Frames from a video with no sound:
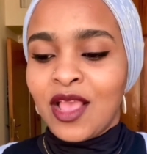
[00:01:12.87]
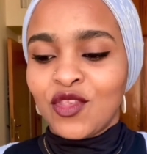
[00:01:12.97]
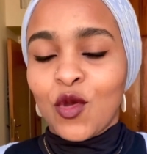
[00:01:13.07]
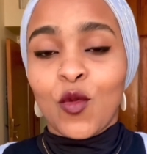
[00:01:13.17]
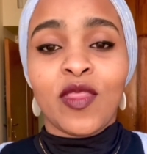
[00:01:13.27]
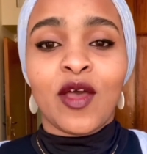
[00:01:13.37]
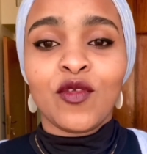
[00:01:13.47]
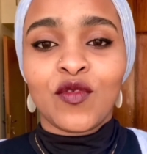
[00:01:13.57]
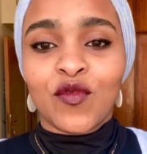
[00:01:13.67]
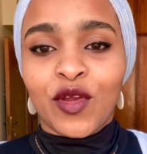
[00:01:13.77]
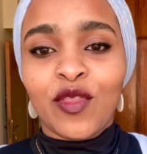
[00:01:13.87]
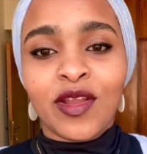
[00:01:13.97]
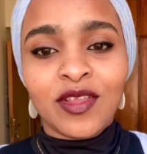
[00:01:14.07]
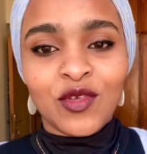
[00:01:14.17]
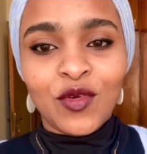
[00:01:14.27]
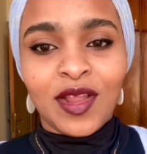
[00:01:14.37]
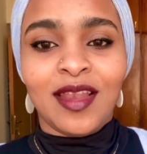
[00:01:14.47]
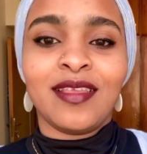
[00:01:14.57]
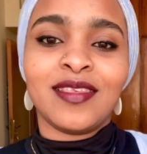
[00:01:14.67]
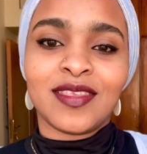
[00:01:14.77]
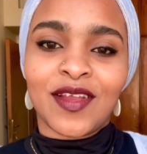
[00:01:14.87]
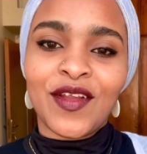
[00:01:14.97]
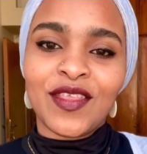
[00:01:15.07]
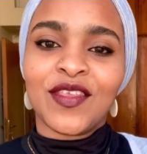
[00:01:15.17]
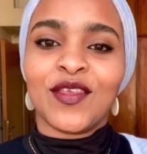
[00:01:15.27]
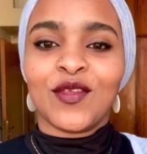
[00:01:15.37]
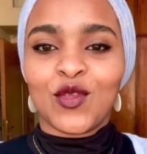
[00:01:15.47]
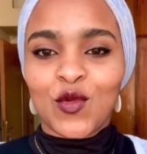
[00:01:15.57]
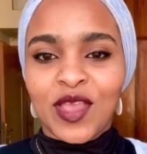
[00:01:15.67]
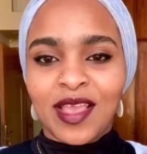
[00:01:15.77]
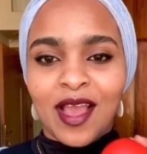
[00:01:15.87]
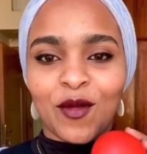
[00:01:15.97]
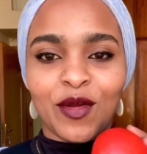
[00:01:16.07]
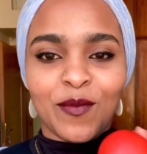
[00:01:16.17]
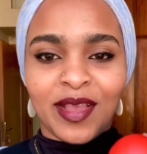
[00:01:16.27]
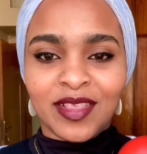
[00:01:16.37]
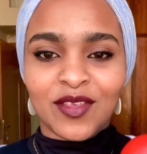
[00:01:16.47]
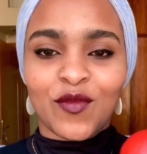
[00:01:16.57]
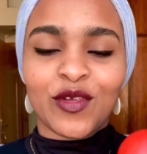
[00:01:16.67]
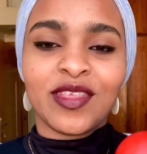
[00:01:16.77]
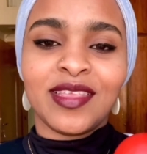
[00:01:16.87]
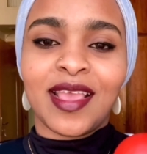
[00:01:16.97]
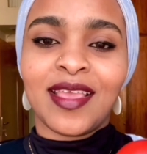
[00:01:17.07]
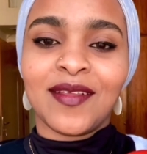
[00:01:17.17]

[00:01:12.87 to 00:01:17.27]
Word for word: So without further ado, let's start doing our mask for the day.